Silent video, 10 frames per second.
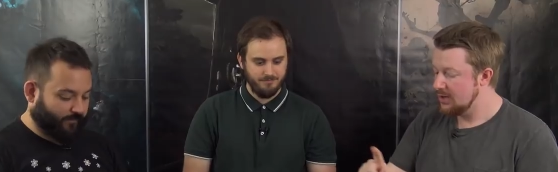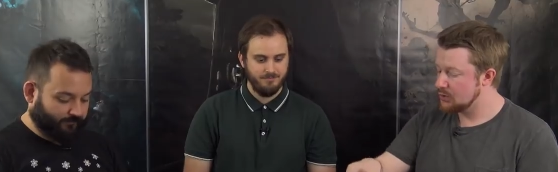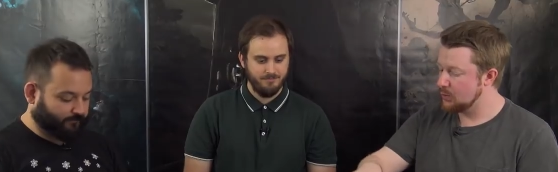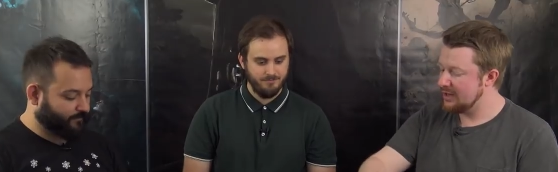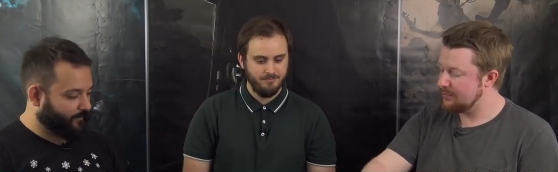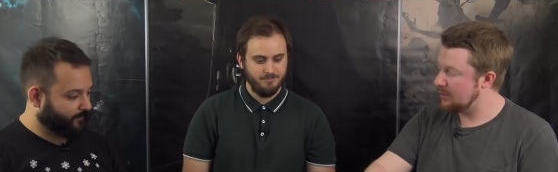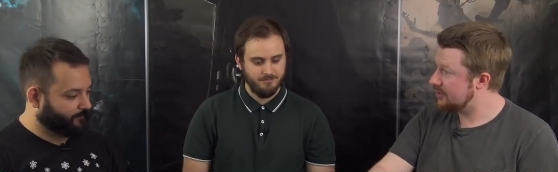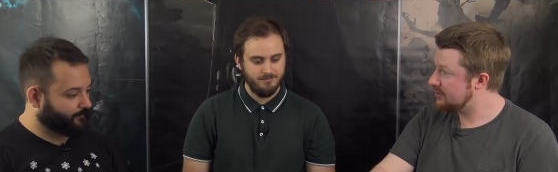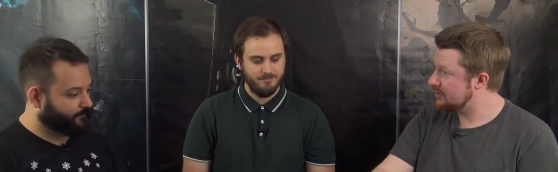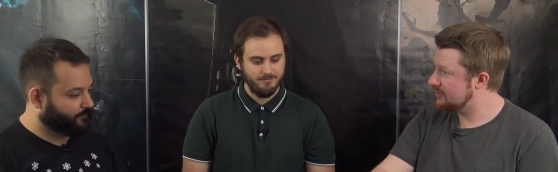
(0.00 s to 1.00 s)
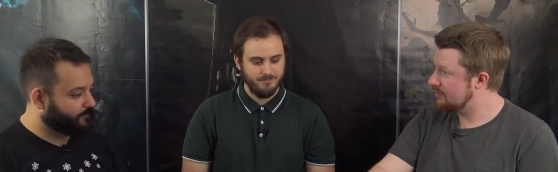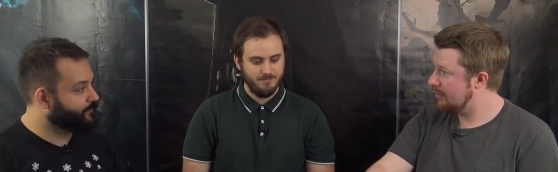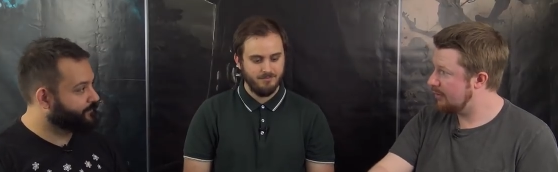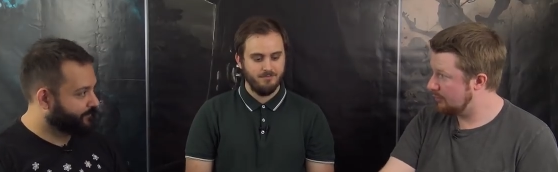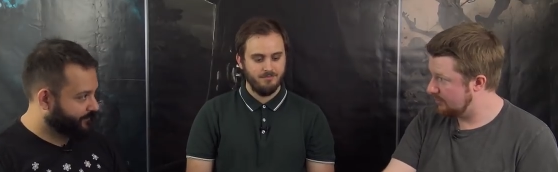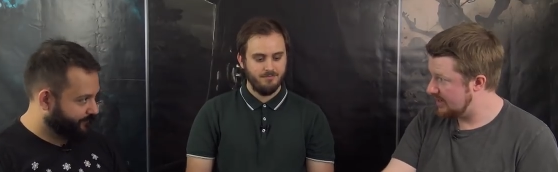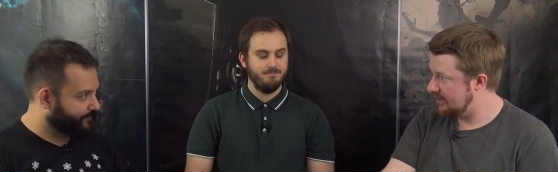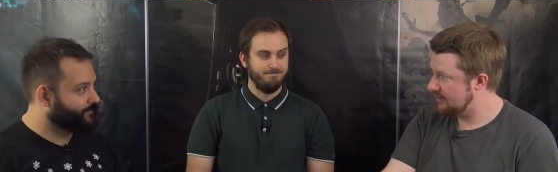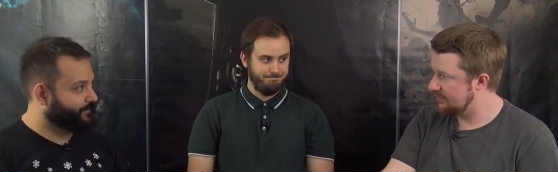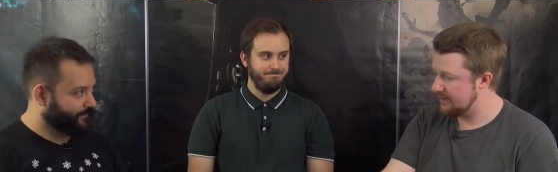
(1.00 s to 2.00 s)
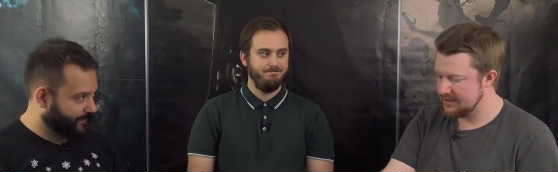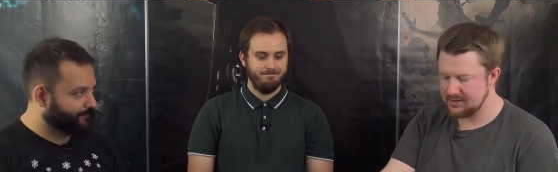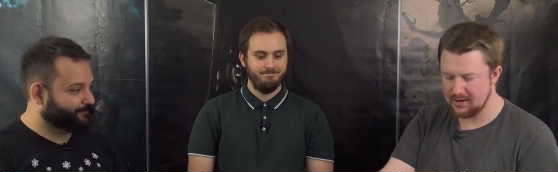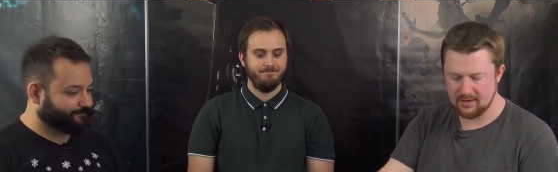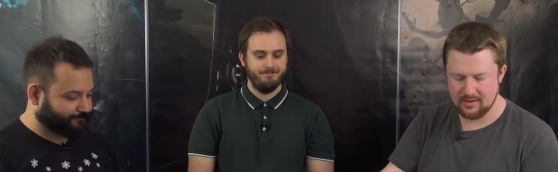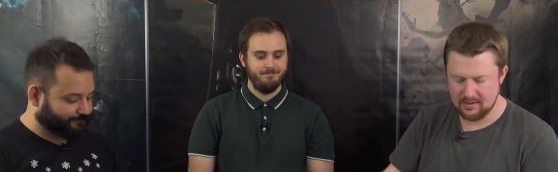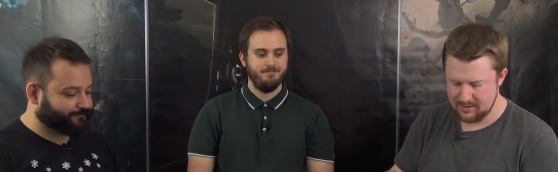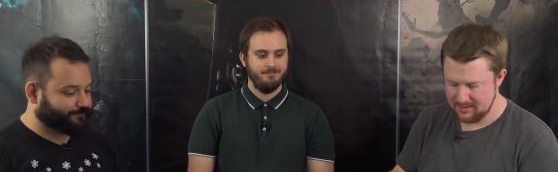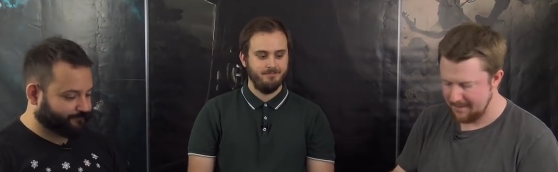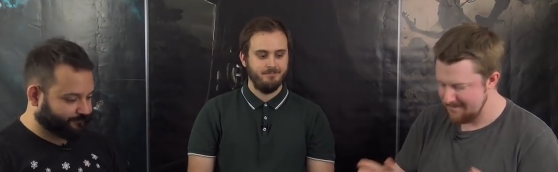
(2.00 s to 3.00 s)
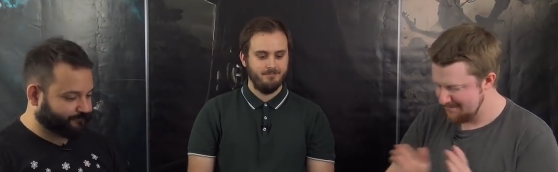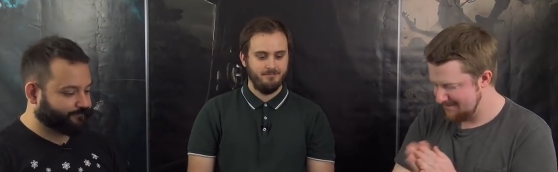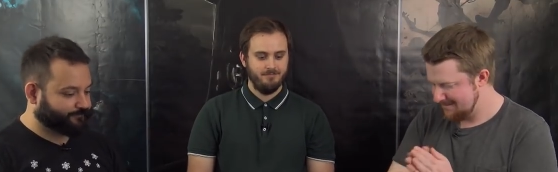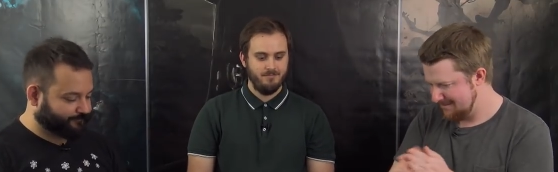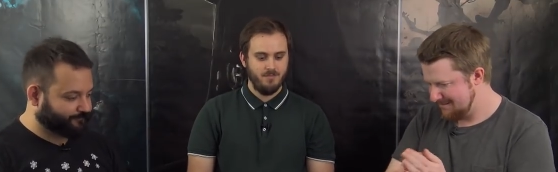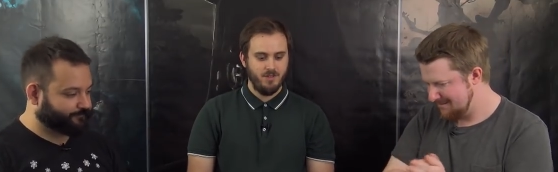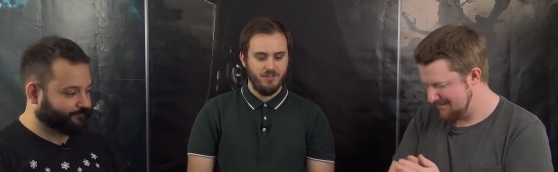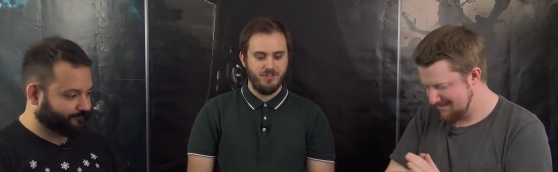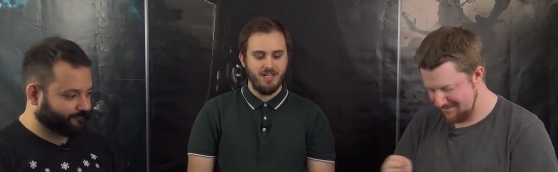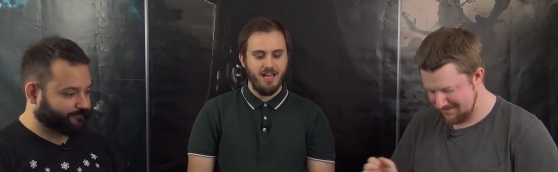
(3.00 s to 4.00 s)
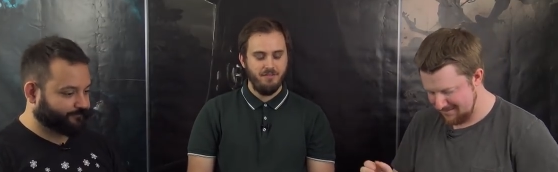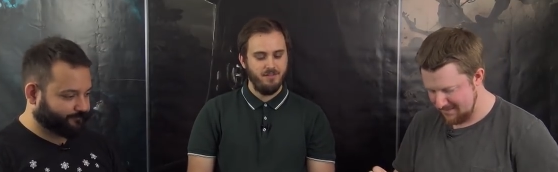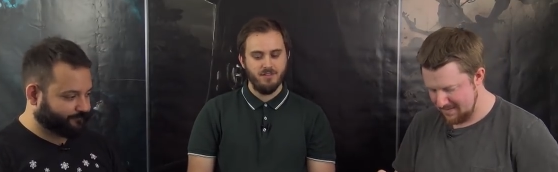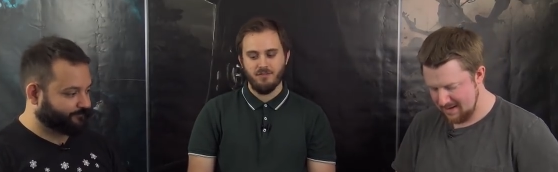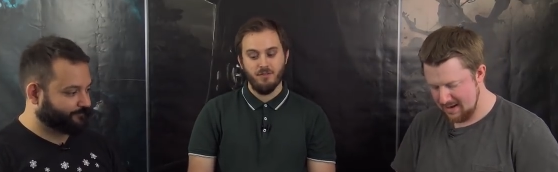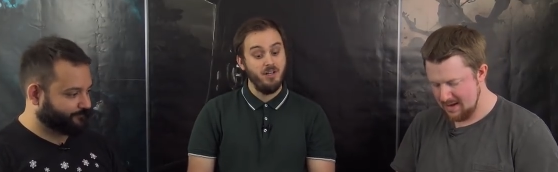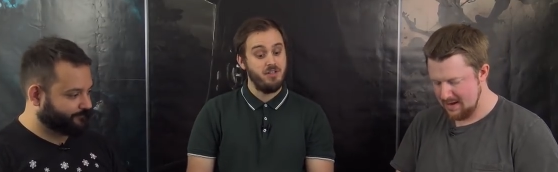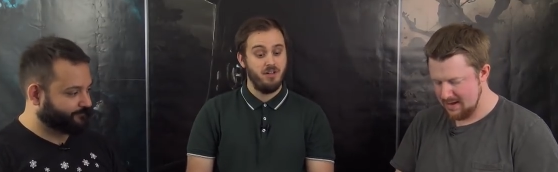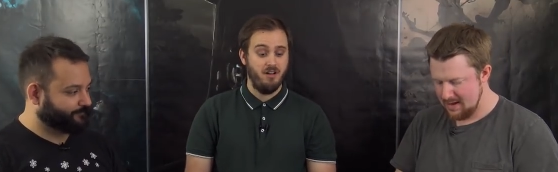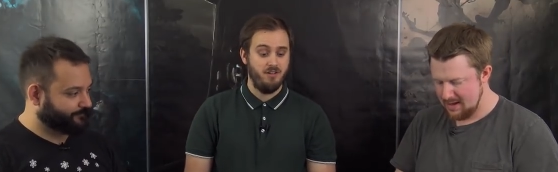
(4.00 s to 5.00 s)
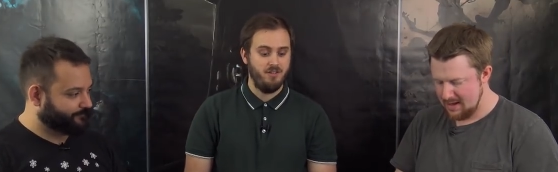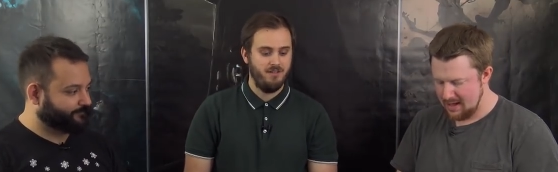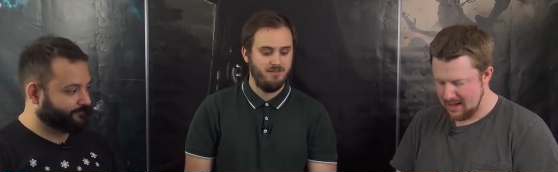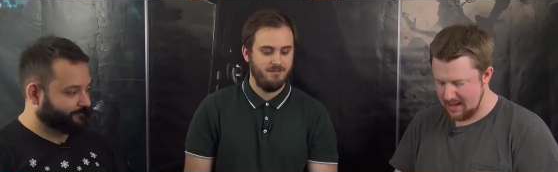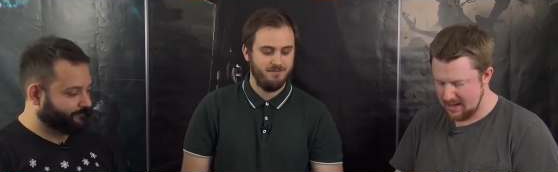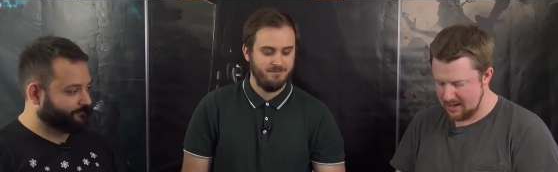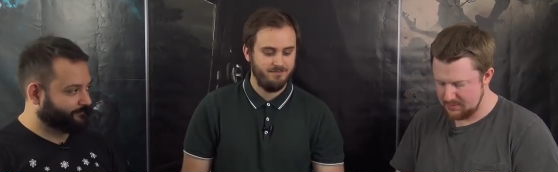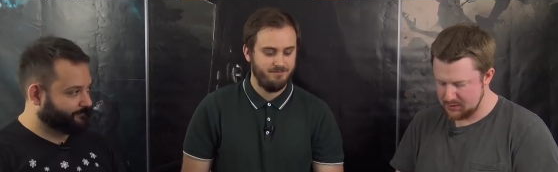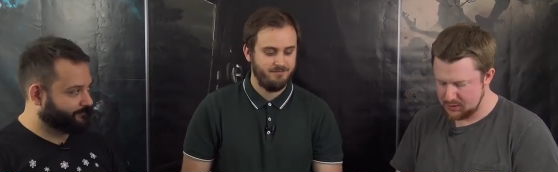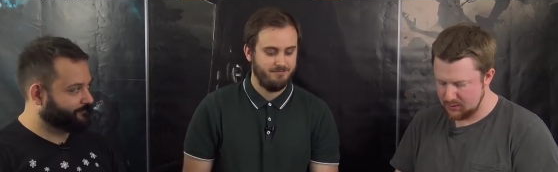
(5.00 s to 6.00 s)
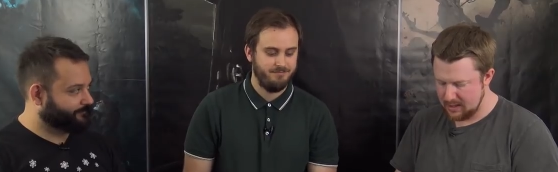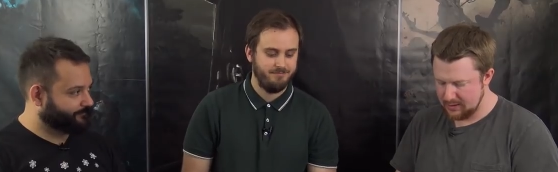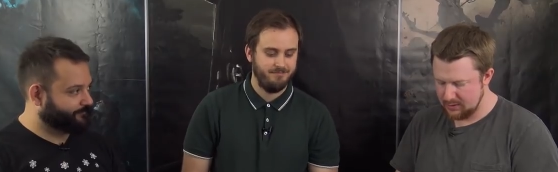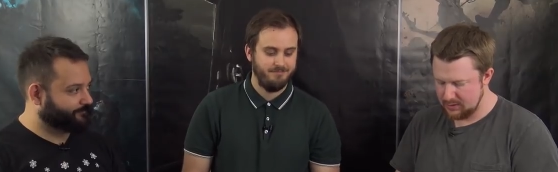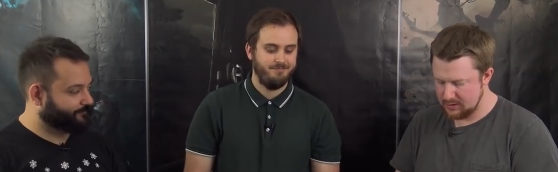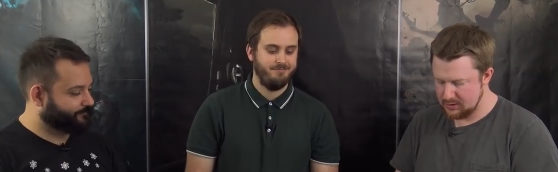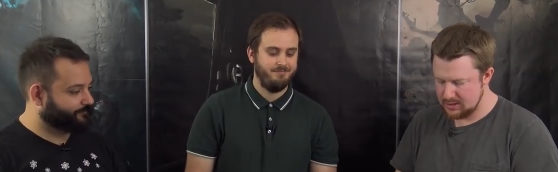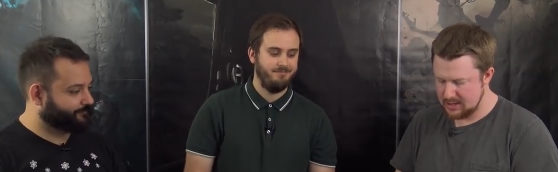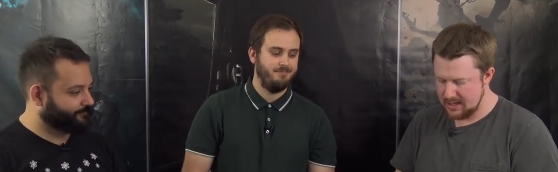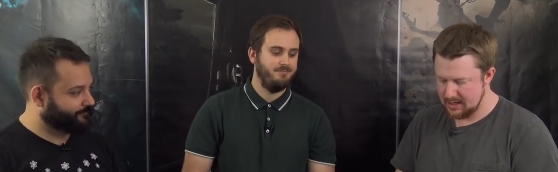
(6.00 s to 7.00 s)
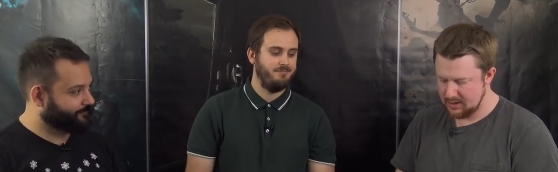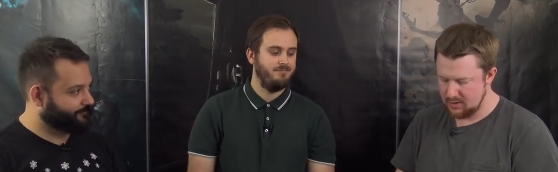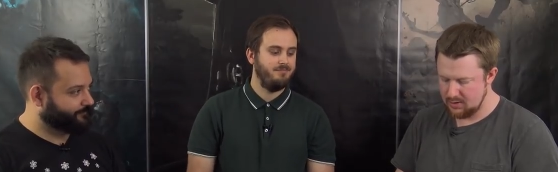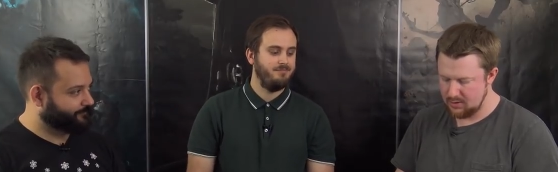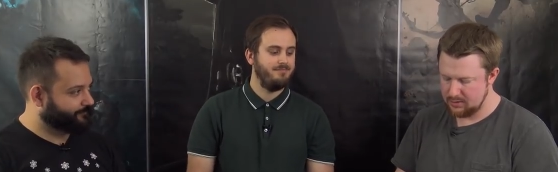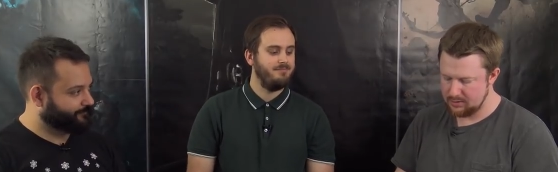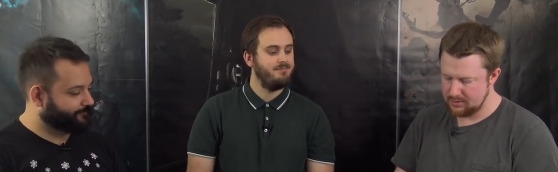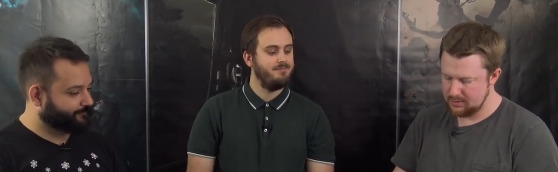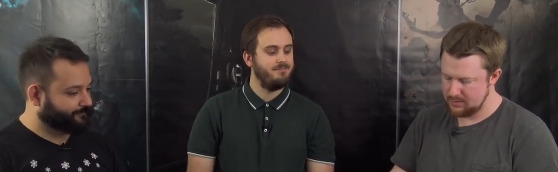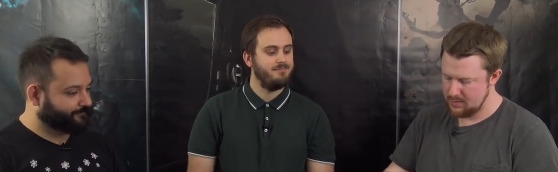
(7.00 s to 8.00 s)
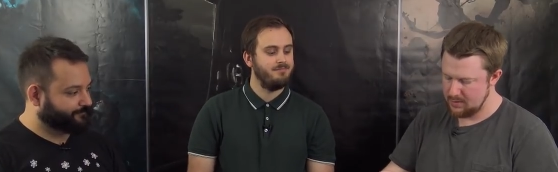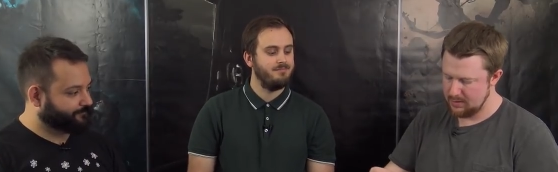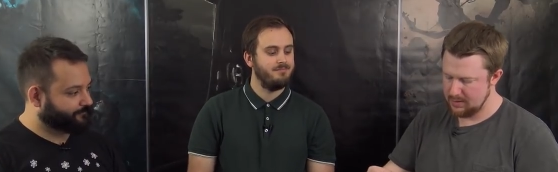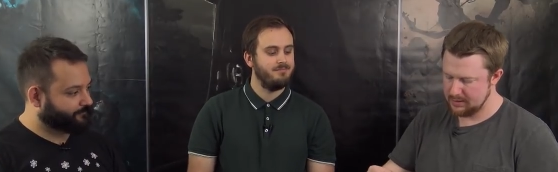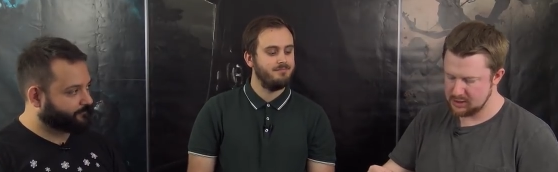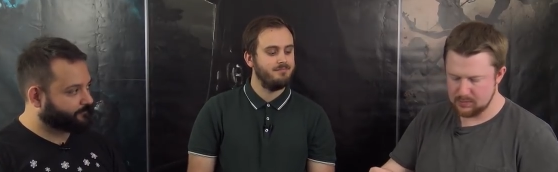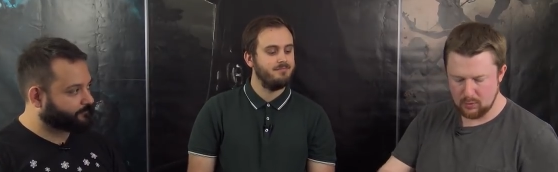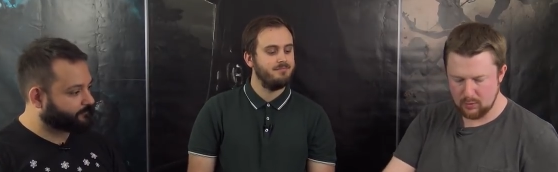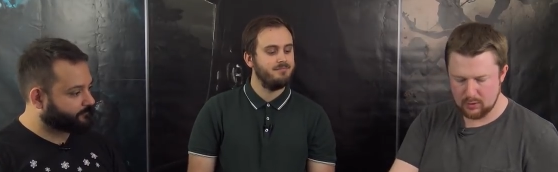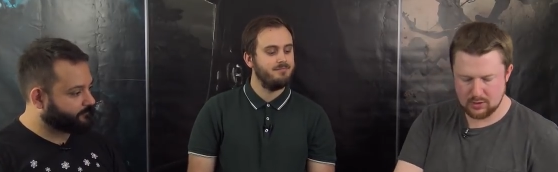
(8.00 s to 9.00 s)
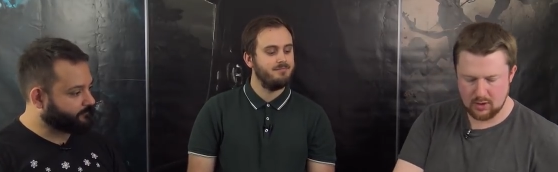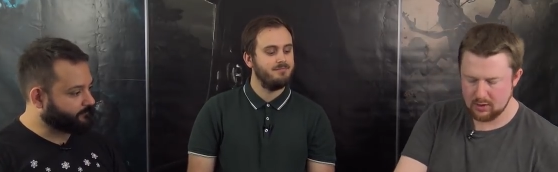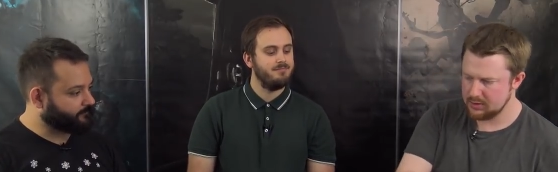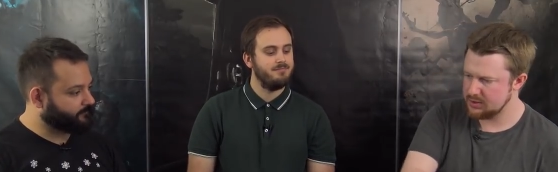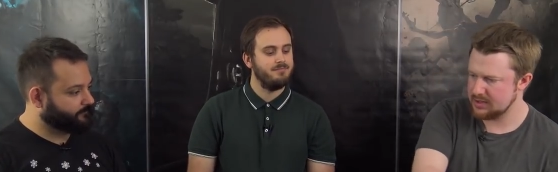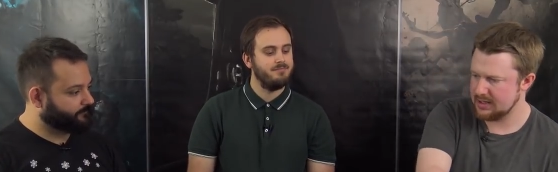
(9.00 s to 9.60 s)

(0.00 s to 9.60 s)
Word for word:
Speaker 1: So we have plus three mm -hmm. to mm-hmm. fights now.
Speaker 2: The staff is fully charged.
Speaker 1: Um, so I'm going to take on an explorer talk, just in